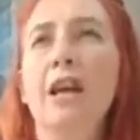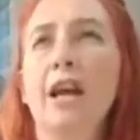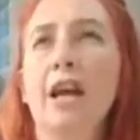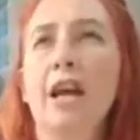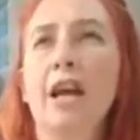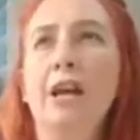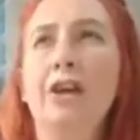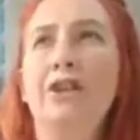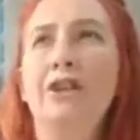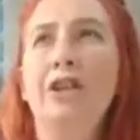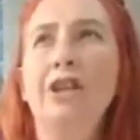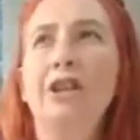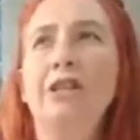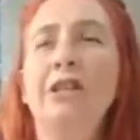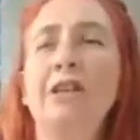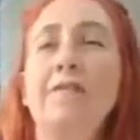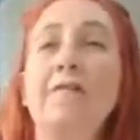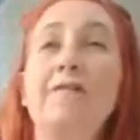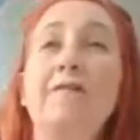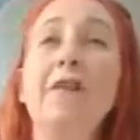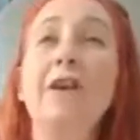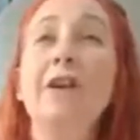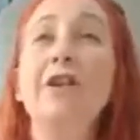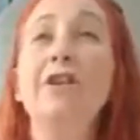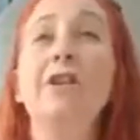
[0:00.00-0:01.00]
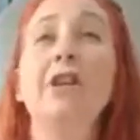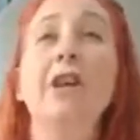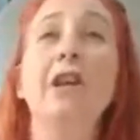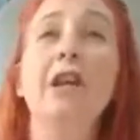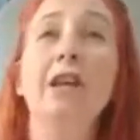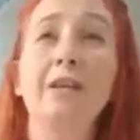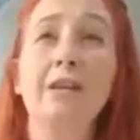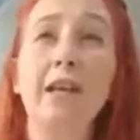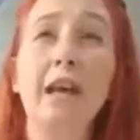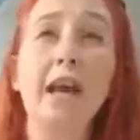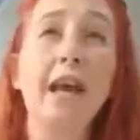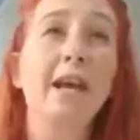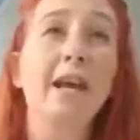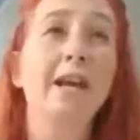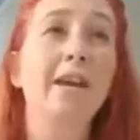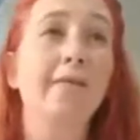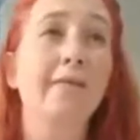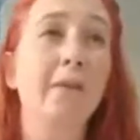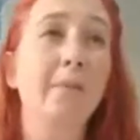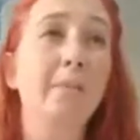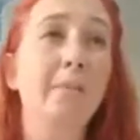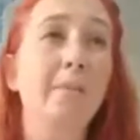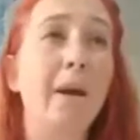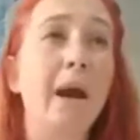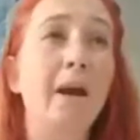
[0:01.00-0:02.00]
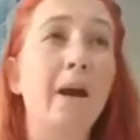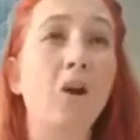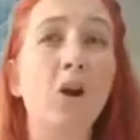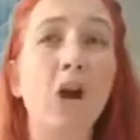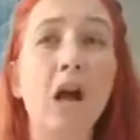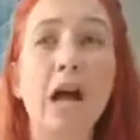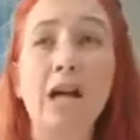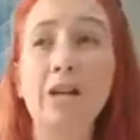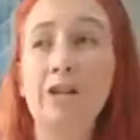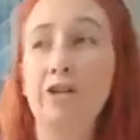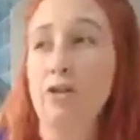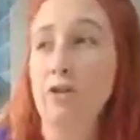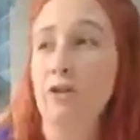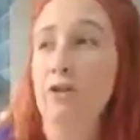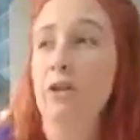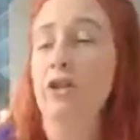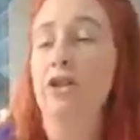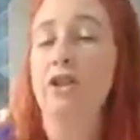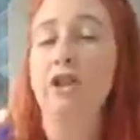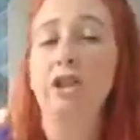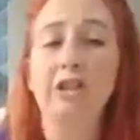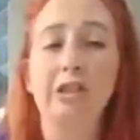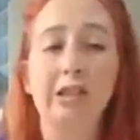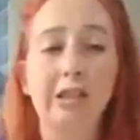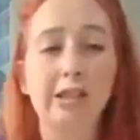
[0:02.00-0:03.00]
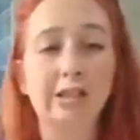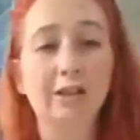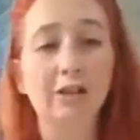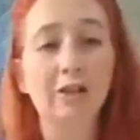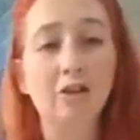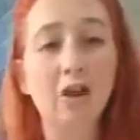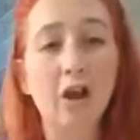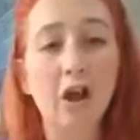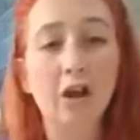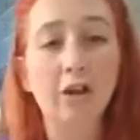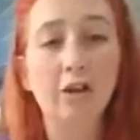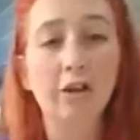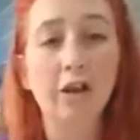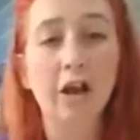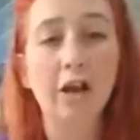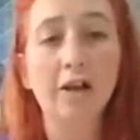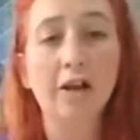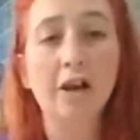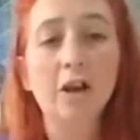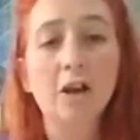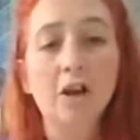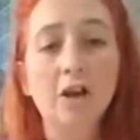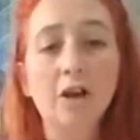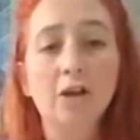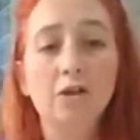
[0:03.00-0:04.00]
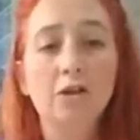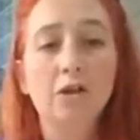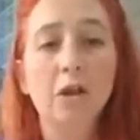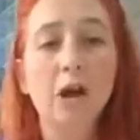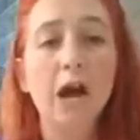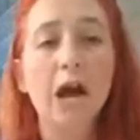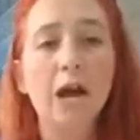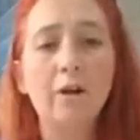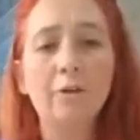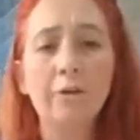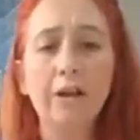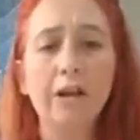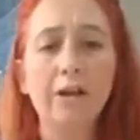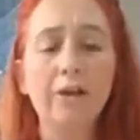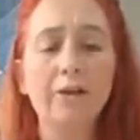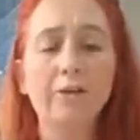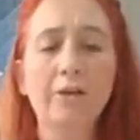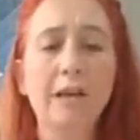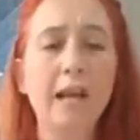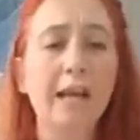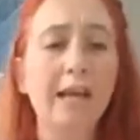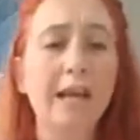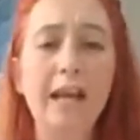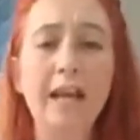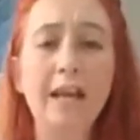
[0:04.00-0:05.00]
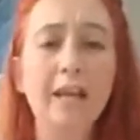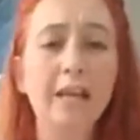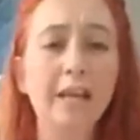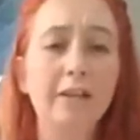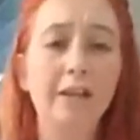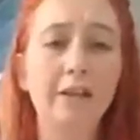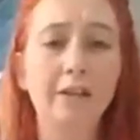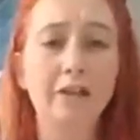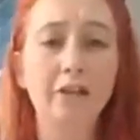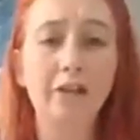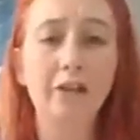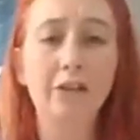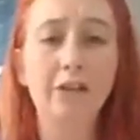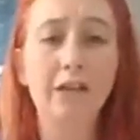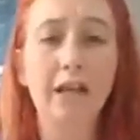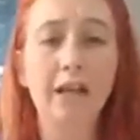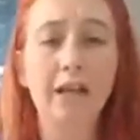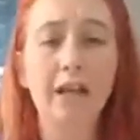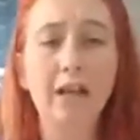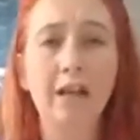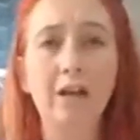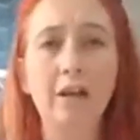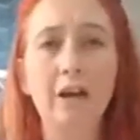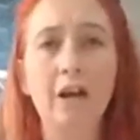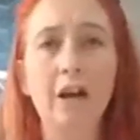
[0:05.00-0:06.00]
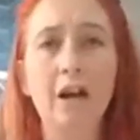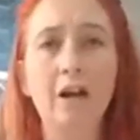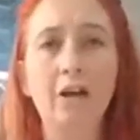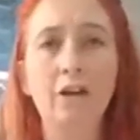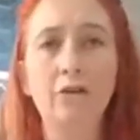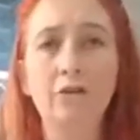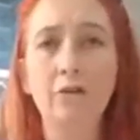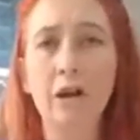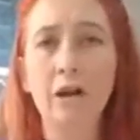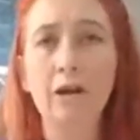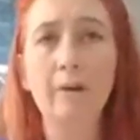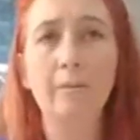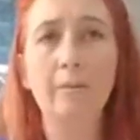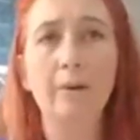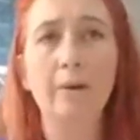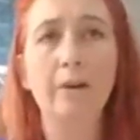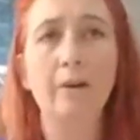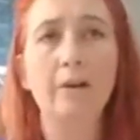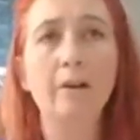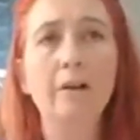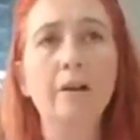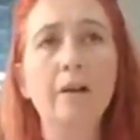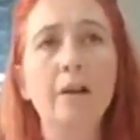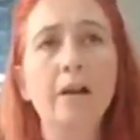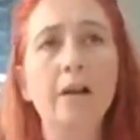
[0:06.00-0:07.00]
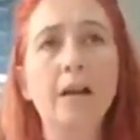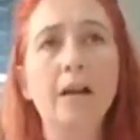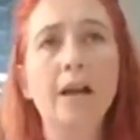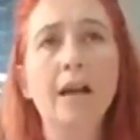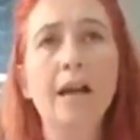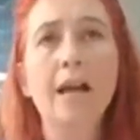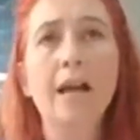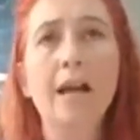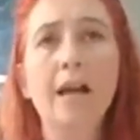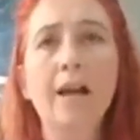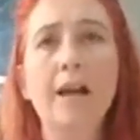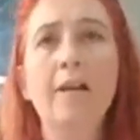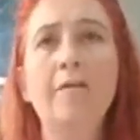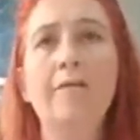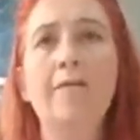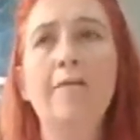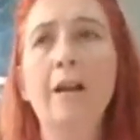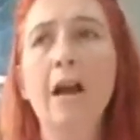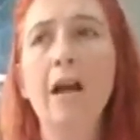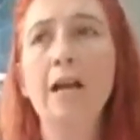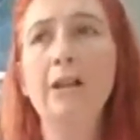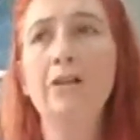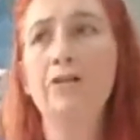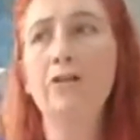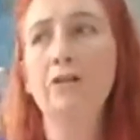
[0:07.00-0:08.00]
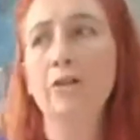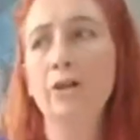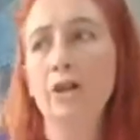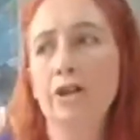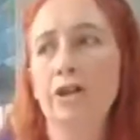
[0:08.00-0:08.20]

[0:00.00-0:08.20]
is she's envisioning the end of the barrel as soon as she sees a long gun. So how can you take anything she's saying uh, credible if as soon as